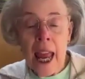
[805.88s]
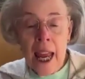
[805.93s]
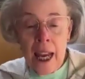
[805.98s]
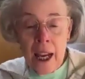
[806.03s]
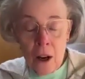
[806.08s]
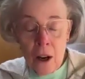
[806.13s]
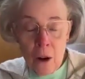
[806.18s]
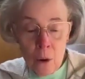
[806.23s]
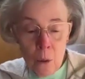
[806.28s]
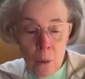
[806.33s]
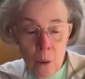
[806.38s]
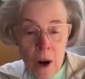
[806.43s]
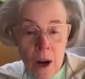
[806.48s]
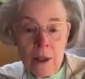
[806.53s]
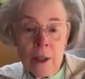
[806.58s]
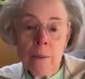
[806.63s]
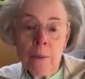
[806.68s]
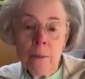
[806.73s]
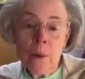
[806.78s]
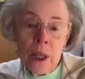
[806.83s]
Anchor, where
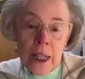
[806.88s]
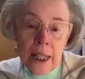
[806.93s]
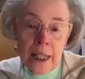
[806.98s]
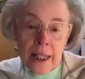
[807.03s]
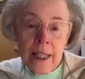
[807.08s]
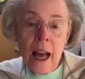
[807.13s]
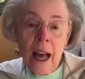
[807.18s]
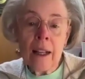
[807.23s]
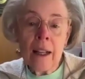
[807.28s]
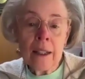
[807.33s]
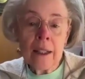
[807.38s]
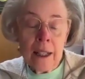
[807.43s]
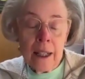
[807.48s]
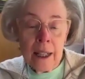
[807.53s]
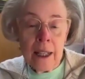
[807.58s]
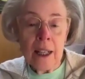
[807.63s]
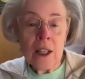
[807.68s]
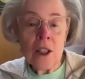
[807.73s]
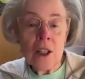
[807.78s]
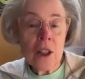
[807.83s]
it's pretty
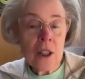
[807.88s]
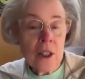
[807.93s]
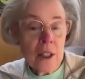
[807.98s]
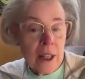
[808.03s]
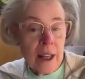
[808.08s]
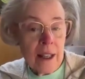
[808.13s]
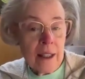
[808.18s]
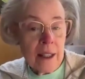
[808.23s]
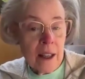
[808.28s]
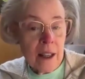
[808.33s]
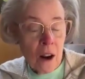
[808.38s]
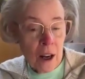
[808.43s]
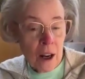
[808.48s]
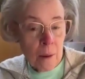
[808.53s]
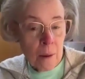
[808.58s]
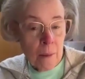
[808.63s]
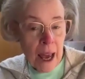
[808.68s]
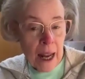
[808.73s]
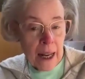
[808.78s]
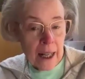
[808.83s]
solid and he just does it
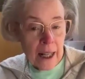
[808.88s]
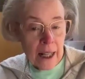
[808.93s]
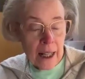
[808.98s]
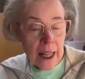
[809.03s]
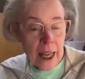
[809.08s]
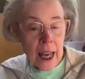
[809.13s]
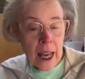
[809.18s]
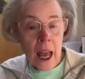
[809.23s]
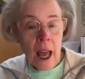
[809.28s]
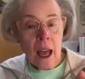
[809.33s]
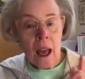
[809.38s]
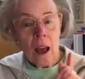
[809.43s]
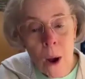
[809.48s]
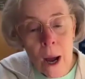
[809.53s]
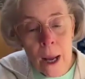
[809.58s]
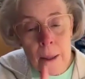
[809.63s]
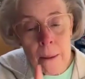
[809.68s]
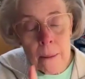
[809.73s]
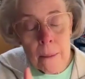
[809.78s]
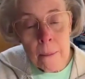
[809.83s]
automatically.
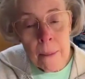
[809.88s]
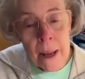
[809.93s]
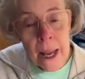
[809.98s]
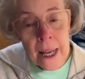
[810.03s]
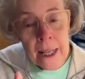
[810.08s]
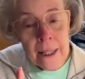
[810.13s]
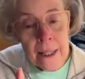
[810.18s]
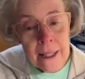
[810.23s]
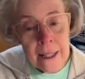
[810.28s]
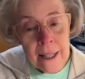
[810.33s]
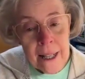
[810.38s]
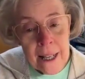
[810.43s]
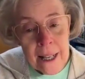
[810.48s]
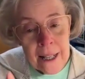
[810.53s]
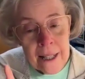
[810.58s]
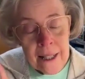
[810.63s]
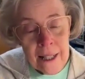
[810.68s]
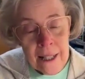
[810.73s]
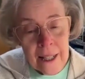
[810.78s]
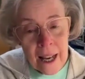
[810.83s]
What makes
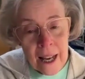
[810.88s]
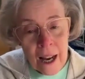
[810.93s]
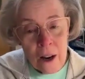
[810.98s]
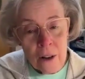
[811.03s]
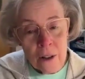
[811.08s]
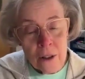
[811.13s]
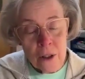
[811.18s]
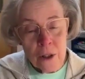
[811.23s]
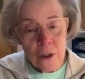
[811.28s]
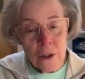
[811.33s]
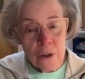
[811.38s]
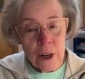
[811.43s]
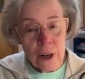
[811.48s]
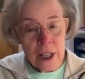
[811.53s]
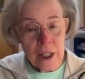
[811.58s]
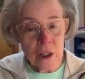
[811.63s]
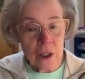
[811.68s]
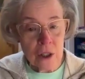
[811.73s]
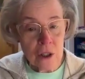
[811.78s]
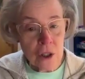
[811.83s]
these character
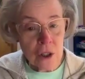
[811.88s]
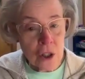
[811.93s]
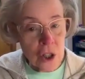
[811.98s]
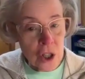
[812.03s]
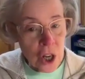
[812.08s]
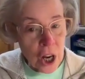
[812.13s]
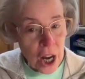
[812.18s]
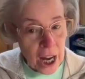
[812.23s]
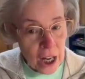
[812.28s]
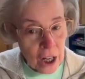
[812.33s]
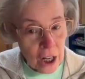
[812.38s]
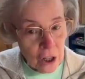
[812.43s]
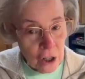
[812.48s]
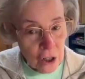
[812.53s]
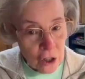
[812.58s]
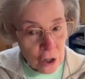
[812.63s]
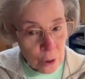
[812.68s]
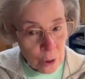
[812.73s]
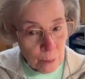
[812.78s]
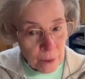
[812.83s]
traits
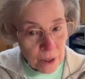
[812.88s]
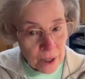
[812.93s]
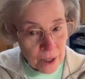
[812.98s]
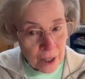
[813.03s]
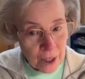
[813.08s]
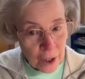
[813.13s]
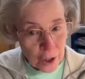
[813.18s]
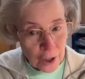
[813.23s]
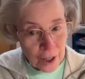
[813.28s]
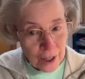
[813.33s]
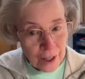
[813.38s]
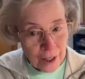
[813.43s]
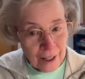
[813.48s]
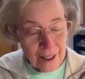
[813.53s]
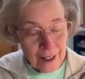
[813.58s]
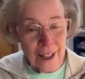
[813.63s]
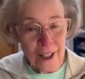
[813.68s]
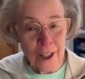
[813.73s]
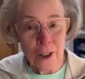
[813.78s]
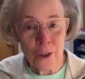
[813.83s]
change position
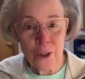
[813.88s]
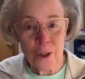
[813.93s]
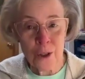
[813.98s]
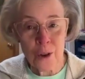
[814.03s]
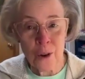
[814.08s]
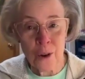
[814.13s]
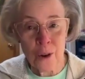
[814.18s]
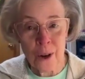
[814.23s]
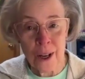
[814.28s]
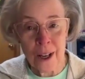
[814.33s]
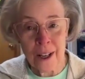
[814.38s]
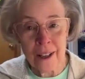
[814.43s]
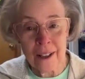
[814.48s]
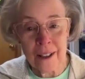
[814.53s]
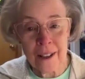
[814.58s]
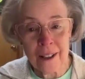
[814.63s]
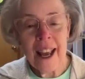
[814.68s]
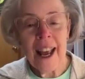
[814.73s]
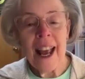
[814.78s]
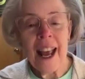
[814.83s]
in your story?
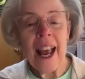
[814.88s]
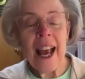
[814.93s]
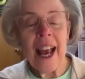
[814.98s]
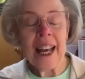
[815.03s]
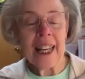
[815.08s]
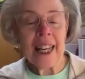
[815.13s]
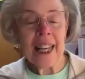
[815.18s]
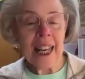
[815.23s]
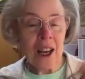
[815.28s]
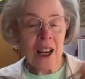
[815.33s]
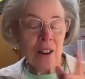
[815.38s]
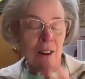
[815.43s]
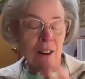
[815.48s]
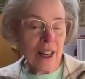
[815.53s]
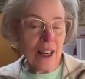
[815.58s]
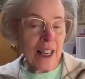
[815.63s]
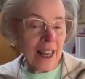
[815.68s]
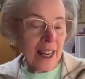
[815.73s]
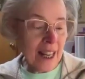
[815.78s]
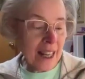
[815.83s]
And
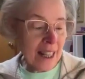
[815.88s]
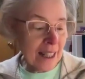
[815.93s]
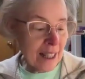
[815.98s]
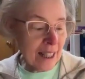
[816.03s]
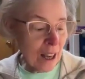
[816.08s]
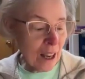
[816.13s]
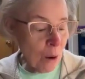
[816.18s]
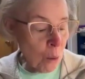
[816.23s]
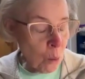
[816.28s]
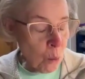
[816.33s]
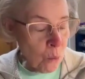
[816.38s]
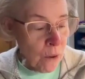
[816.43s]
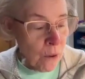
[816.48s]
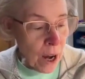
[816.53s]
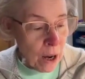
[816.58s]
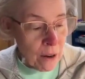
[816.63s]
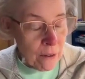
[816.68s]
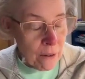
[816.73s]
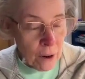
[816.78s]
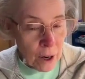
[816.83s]
here is a
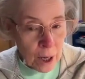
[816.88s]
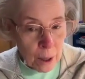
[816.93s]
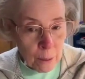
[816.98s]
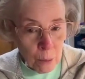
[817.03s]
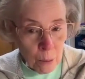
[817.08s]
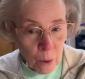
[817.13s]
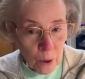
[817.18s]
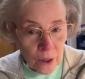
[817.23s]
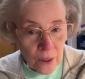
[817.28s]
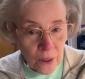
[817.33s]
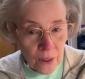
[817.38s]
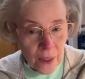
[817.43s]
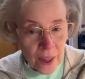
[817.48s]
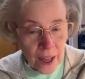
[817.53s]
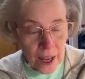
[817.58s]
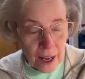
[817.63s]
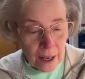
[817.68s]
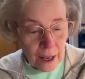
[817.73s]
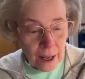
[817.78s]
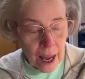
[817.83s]
very, very important
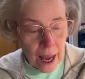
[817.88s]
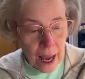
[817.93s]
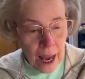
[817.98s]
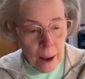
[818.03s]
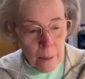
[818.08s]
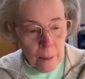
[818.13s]
thing.